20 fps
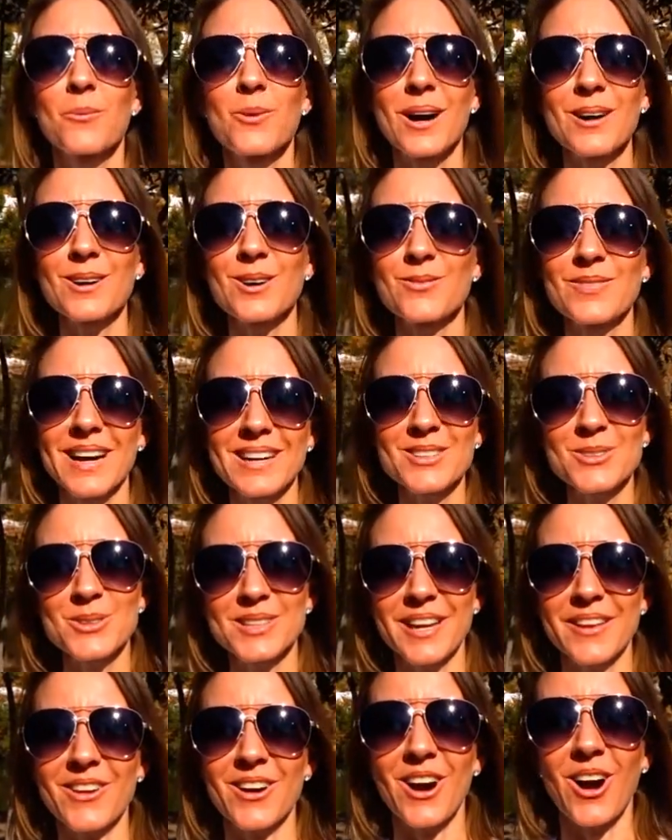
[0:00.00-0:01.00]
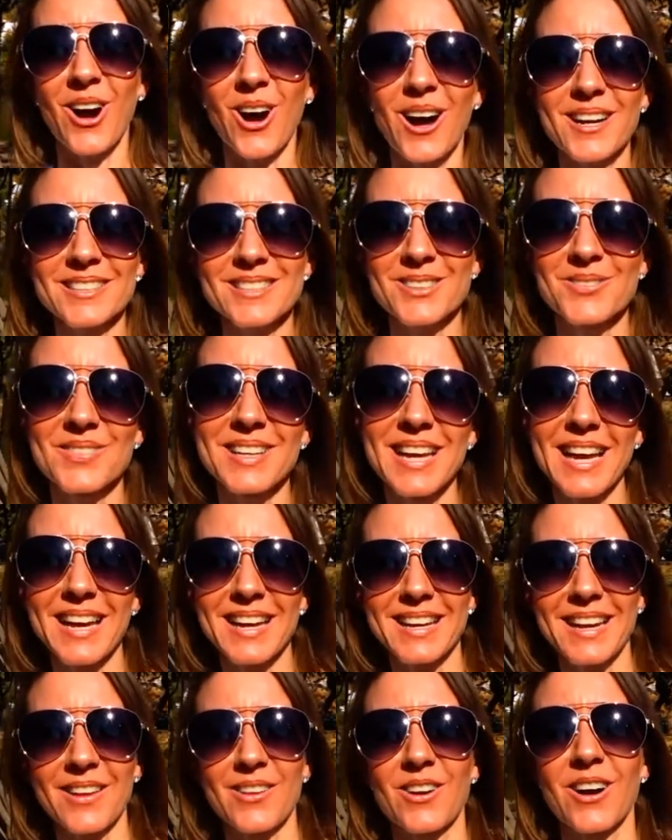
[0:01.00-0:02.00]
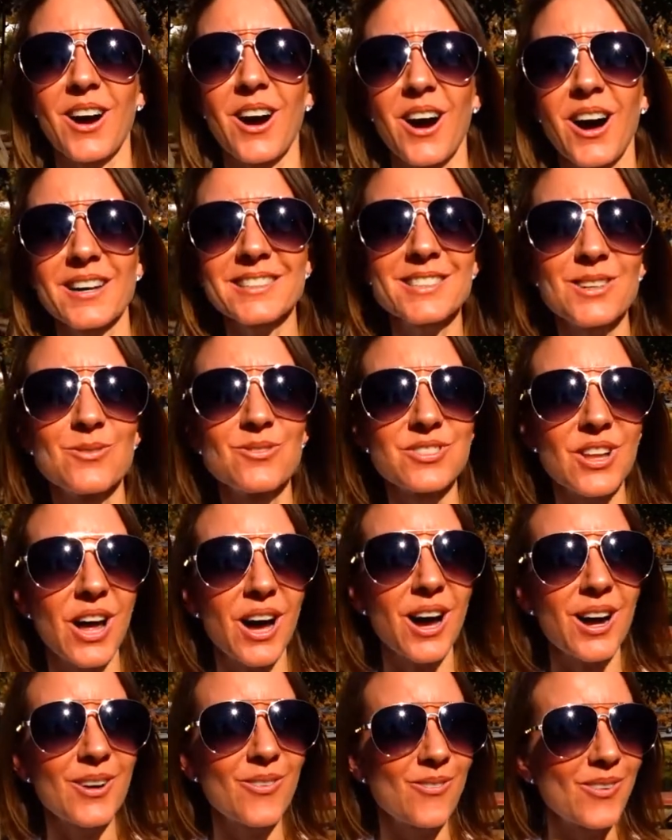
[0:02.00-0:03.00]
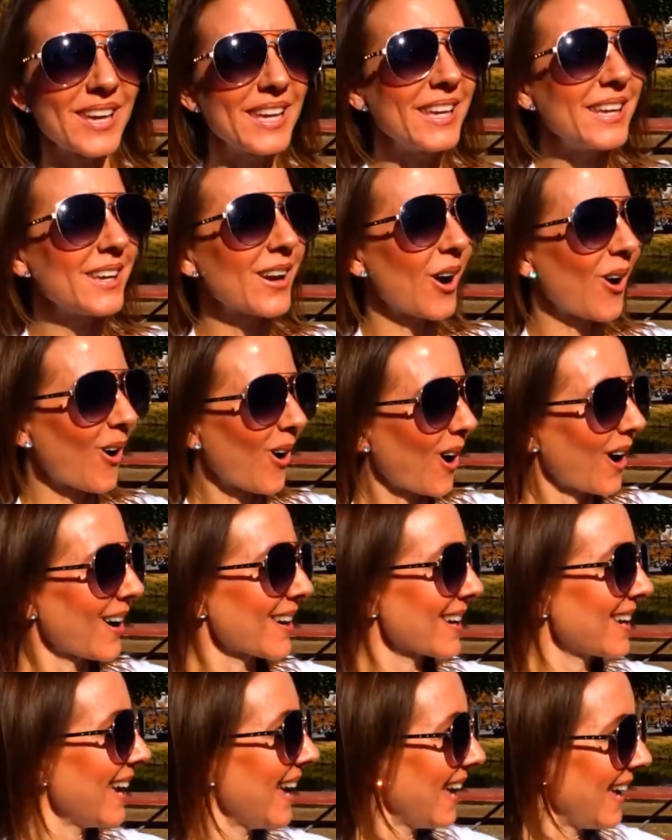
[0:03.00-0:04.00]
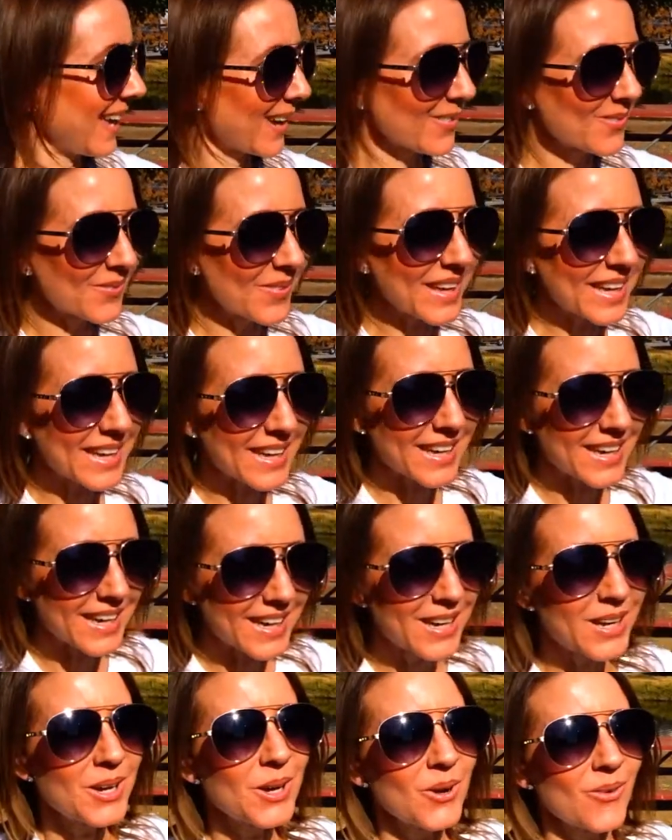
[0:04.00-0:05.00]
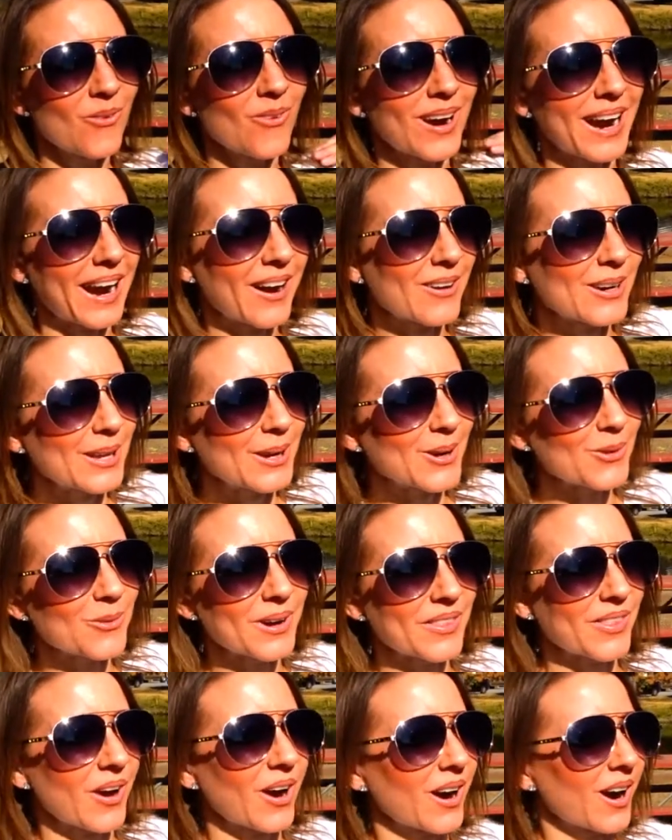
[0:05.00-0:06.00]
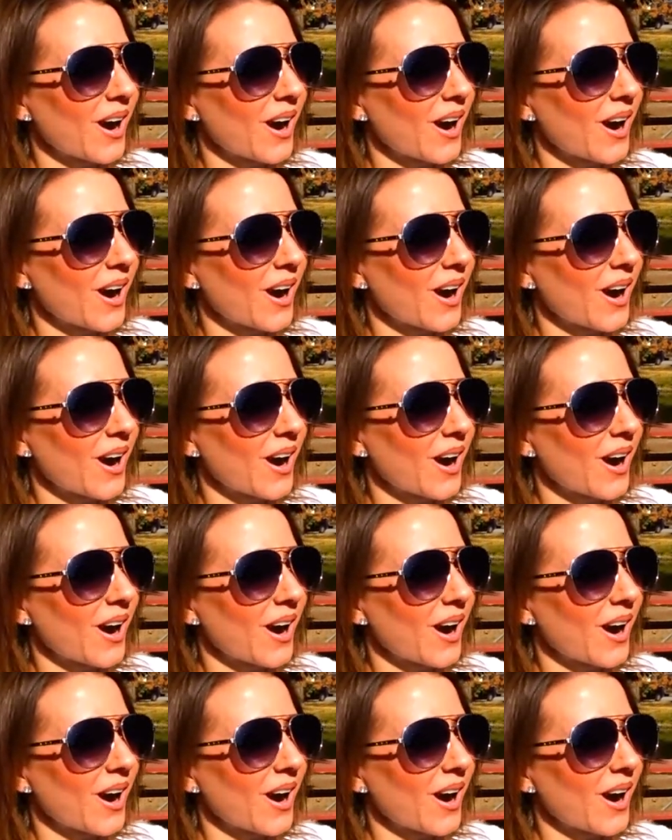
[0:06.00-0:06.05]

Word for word: Welcome back to another awesome day, another awesome vlog. We are camping. We're out here with our